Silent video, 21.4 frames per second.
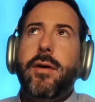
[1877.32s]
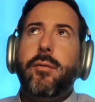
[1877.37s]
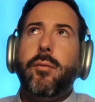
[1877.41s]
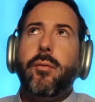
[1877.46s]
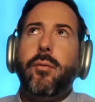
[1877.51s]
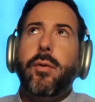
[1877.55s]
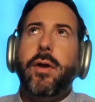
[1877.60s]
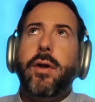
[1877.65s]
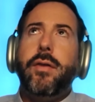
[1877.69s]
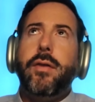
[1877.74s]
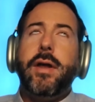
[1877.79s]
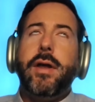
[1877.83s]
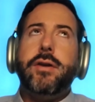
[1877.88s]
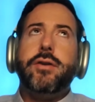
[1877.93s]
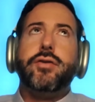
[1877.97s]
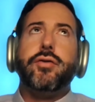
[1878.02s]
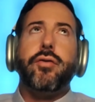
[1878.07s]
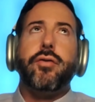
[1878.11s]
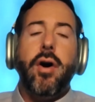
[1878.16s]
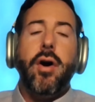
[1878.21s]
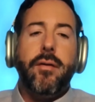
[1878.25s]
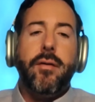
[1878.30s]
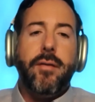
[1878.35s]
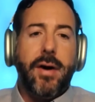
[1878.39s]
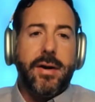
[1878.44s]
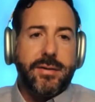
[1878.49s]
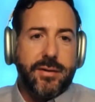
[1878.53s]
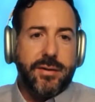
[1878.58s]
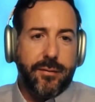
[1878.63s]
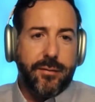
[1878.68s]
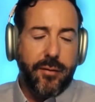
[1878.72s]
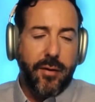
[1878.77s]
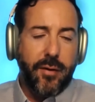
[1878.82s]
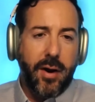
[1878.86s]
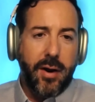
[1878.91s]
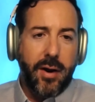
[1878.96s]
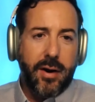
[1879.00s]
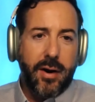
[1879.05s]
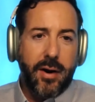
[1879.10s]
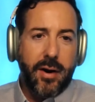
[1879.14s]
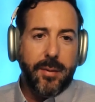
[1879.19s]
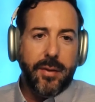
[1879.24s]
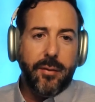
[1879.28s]
thing that drove us to
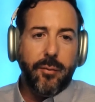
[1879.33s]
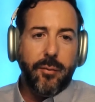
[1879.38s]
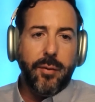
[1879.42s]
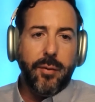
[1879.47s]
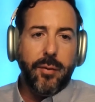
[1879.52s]
front,